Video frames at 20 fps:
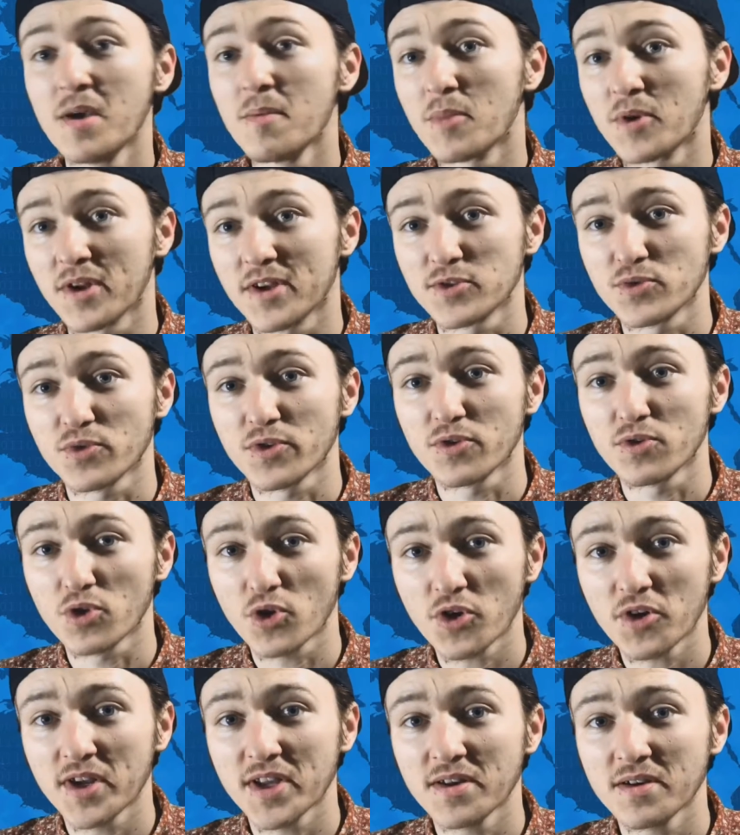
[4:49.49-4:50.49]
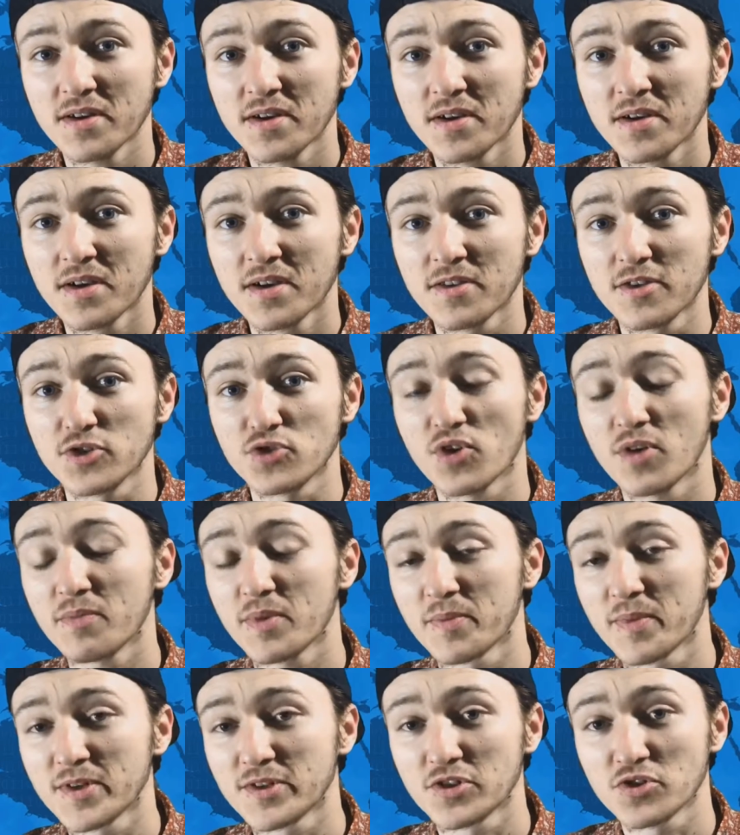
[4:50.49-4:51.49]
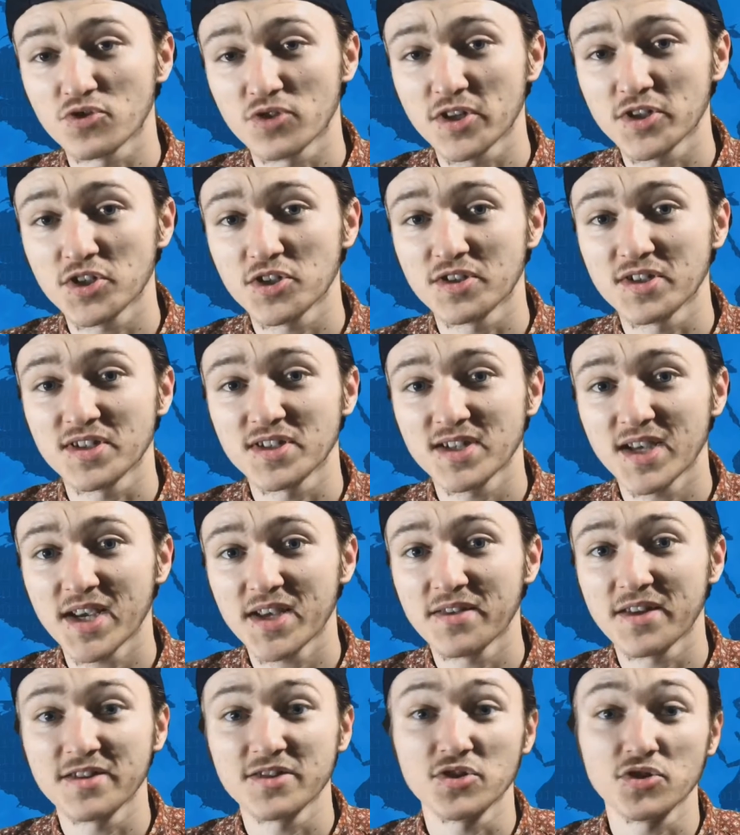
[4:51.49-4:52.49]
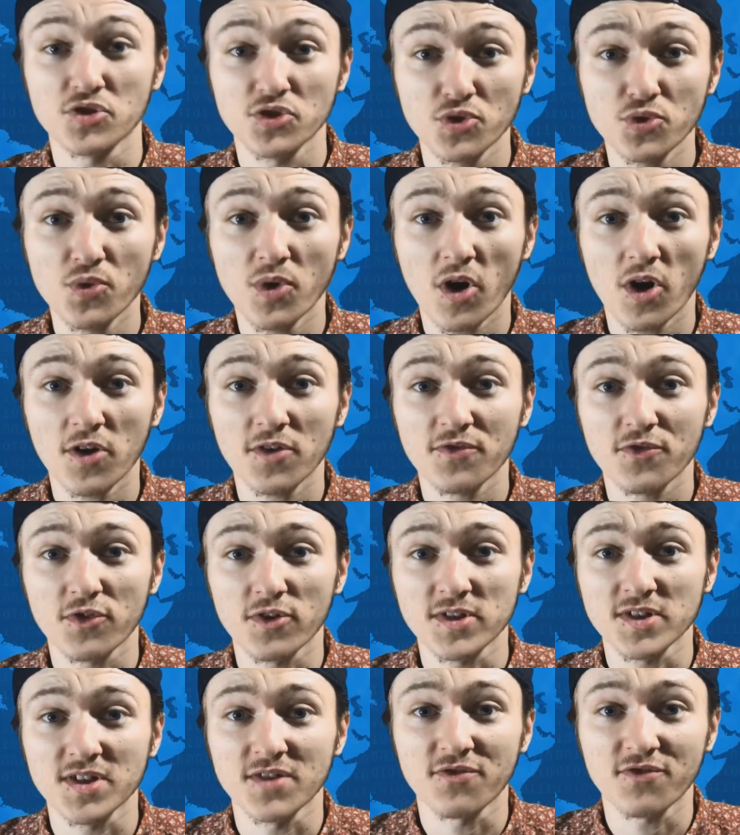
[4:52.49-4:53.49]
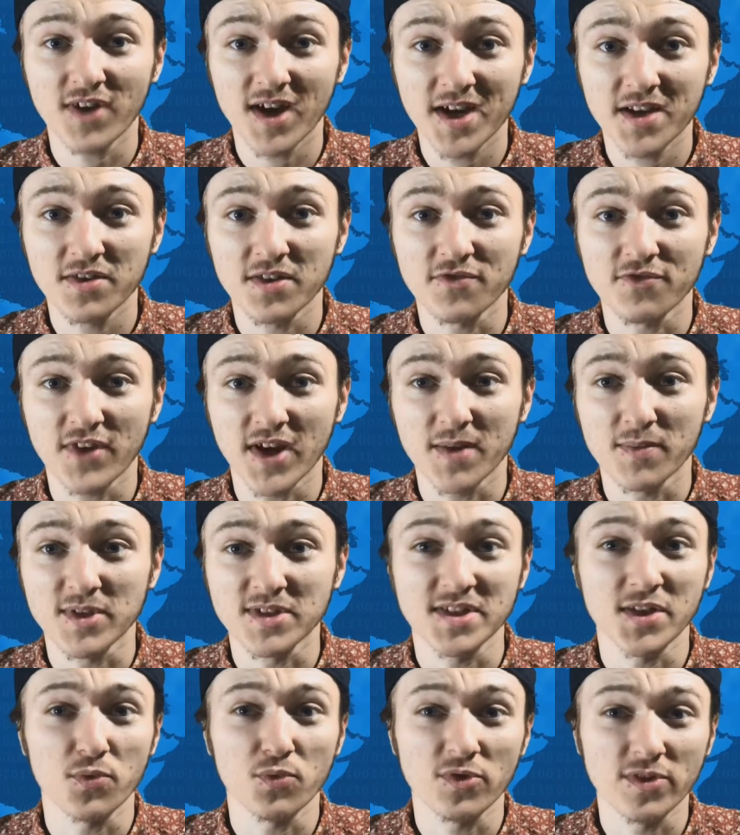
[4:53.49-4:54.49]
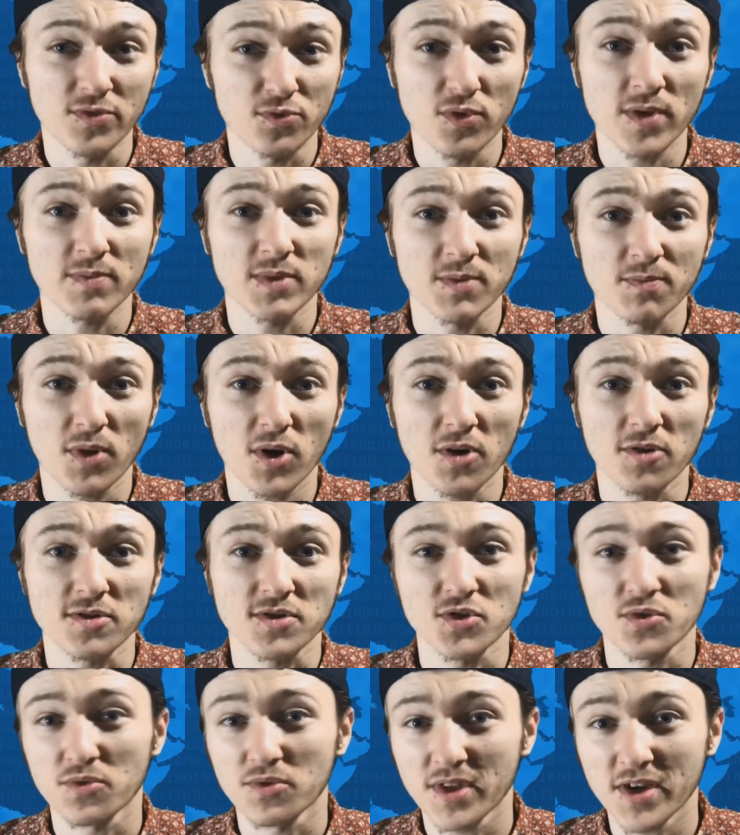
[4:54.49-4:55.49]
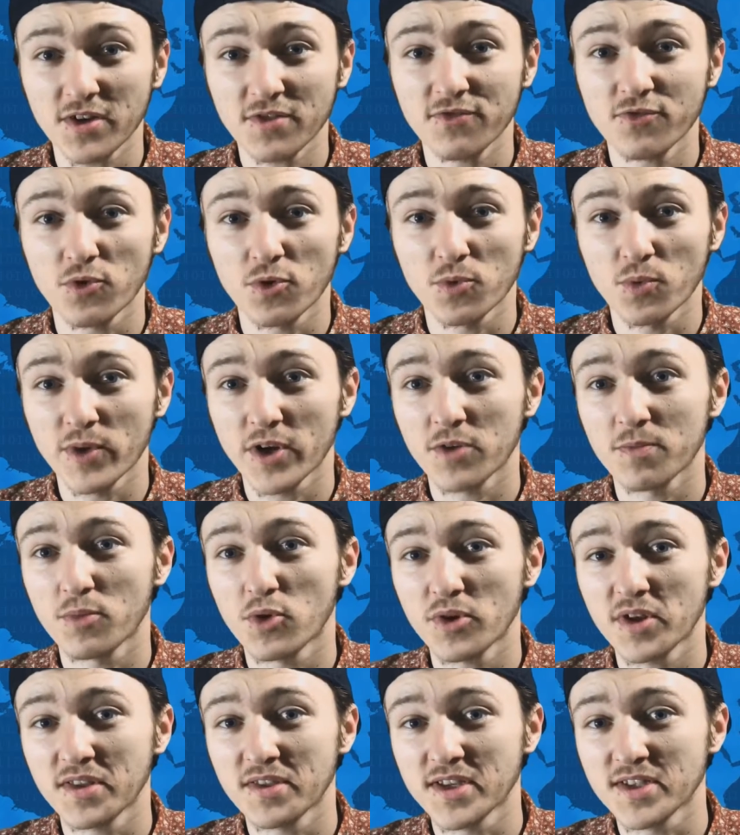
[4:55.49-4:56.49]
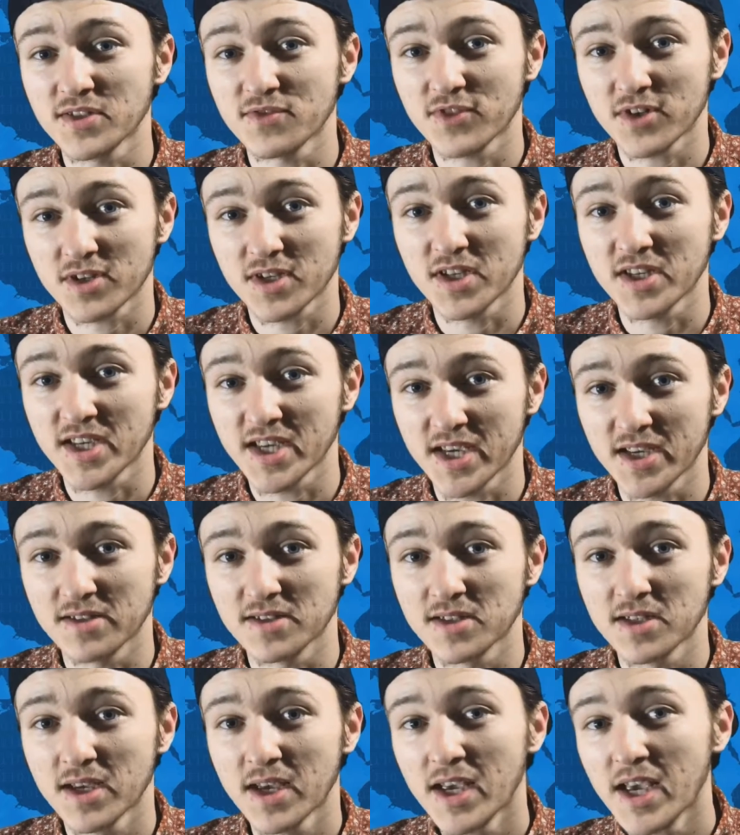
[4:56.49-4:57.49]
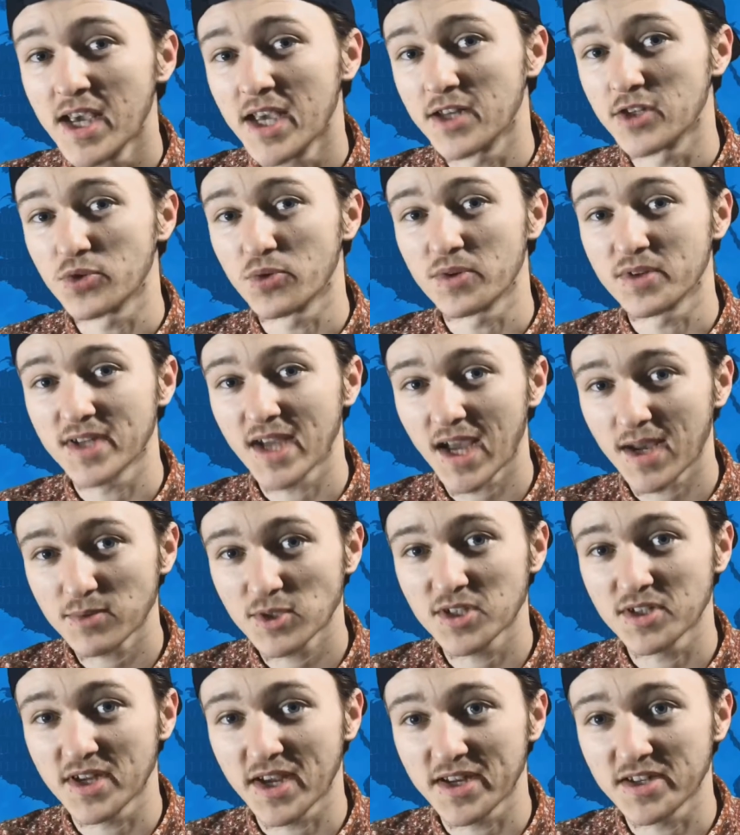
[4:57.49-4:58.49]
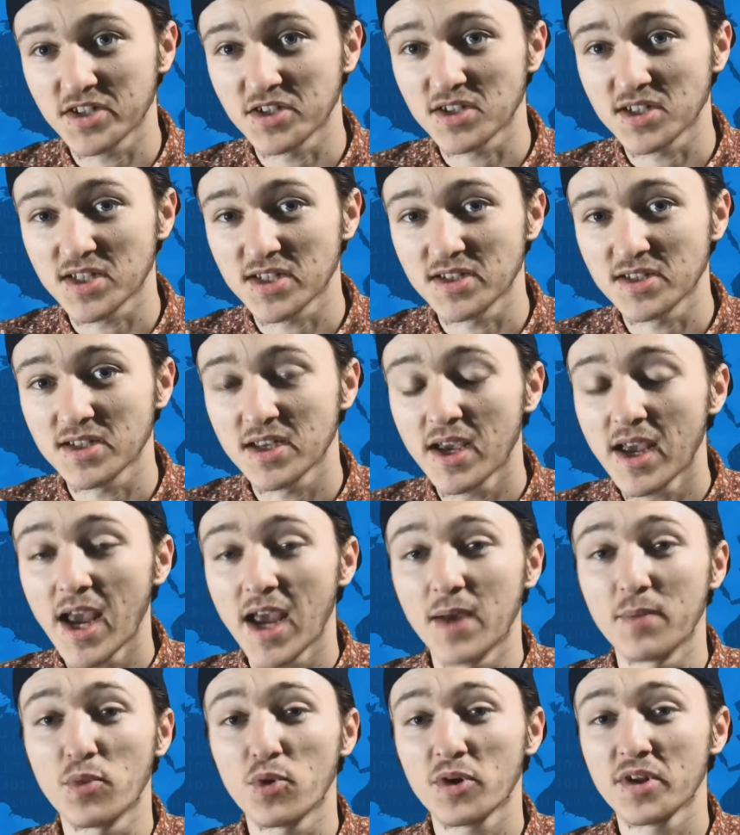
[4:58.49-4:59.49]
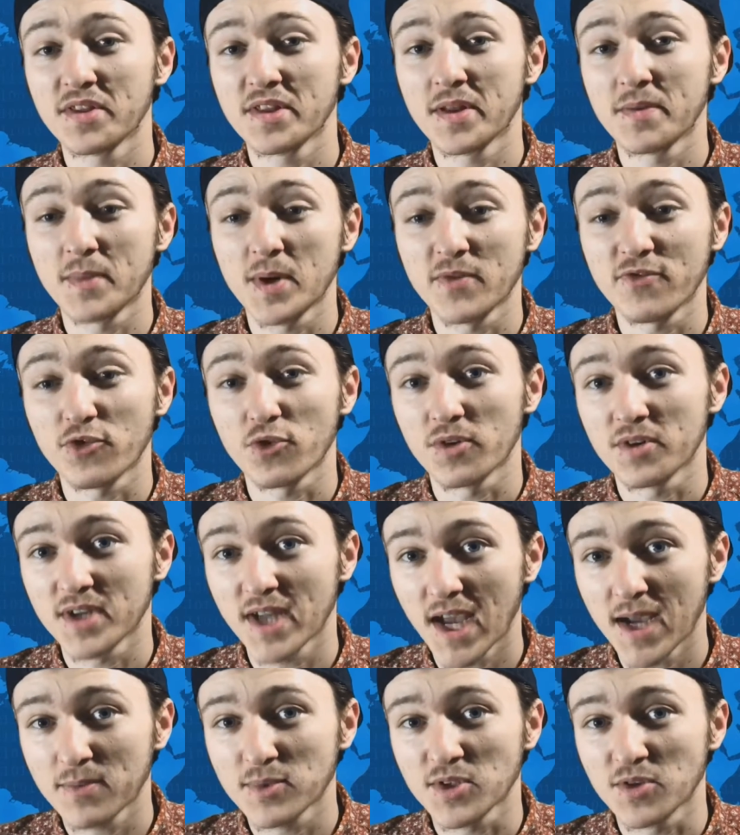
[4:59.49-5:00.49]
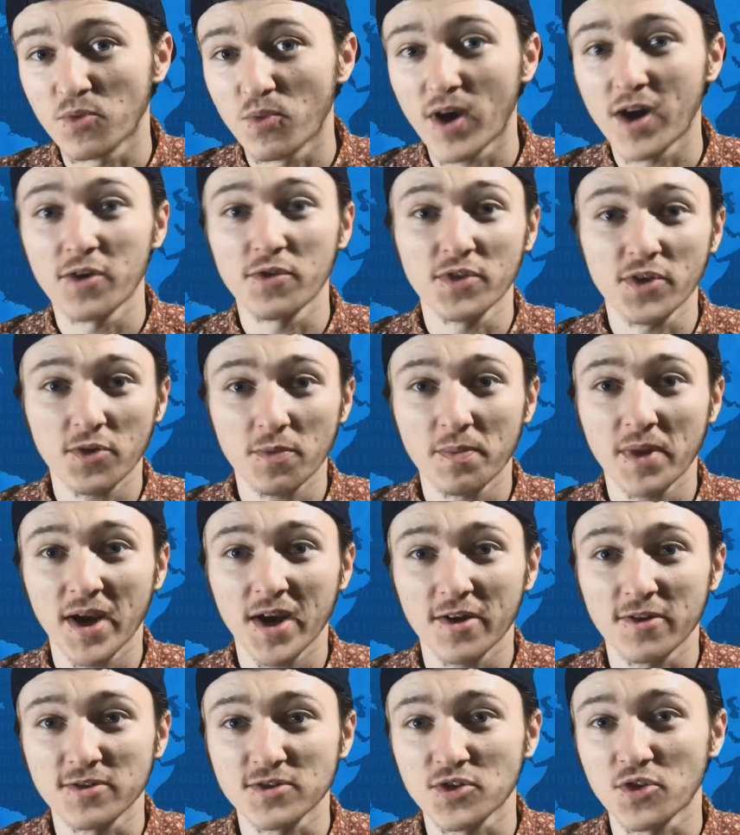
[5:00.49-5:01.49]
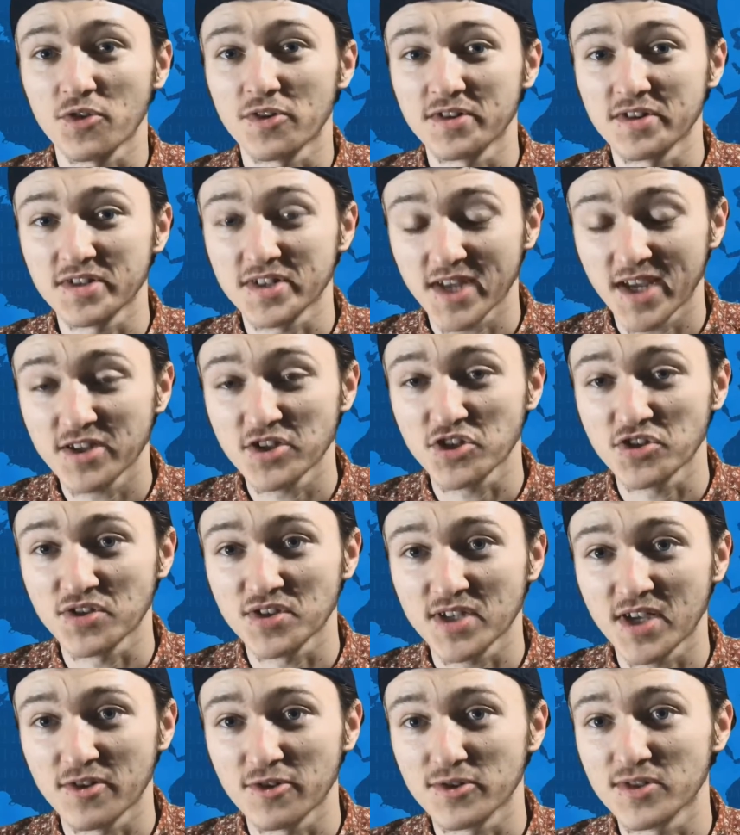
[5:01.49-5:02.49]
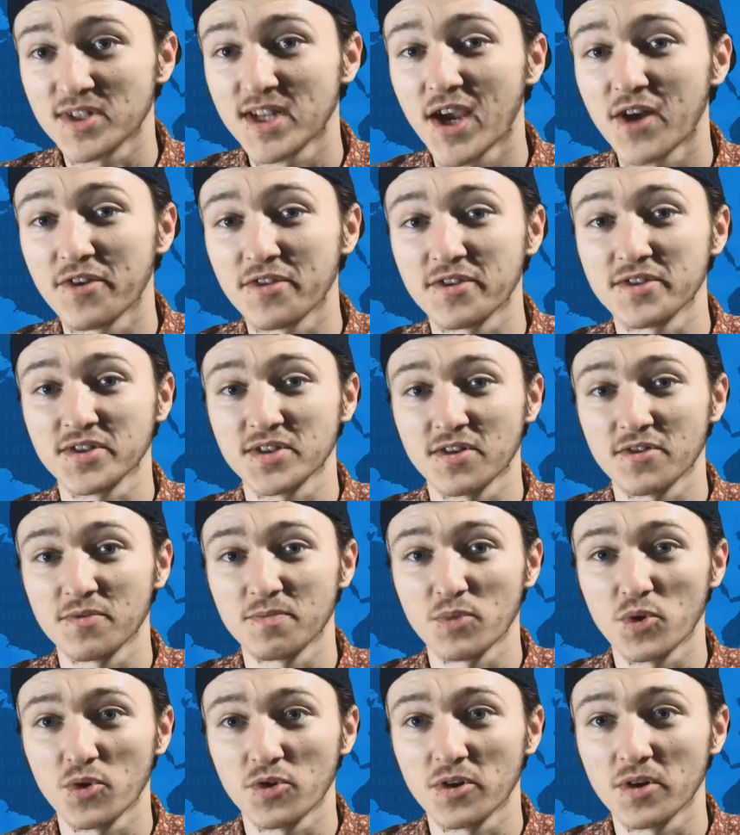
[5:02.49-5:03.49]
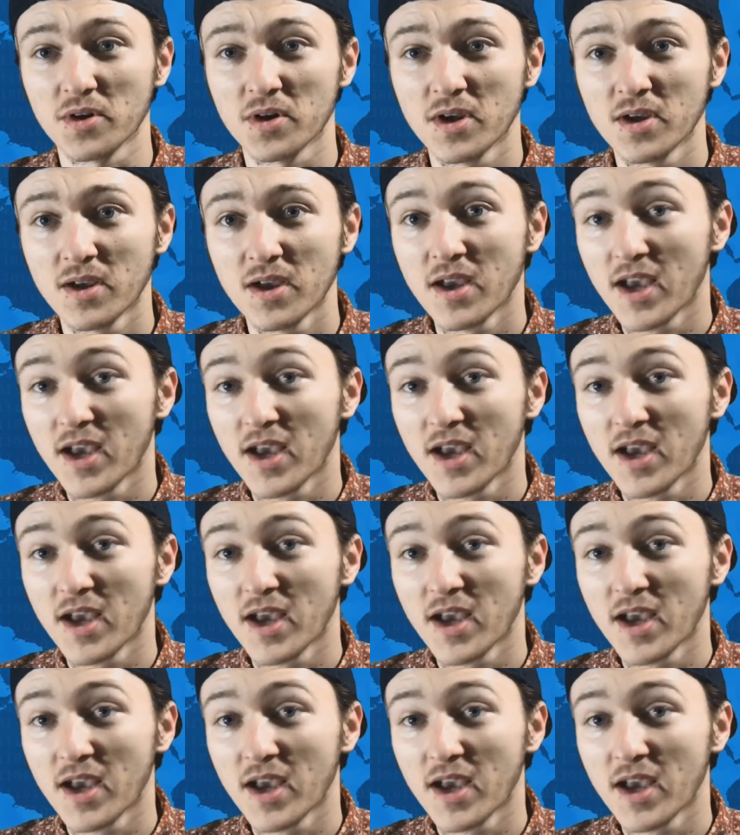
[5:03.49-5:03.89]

But as we're learning, the Trump administration is saying that it's too hard for us to find the families that we ripped apart. So therefore, we are putting these fucking kids into adoption agencies and putting them up for adoption while their parents are in detention centers down at the southern border.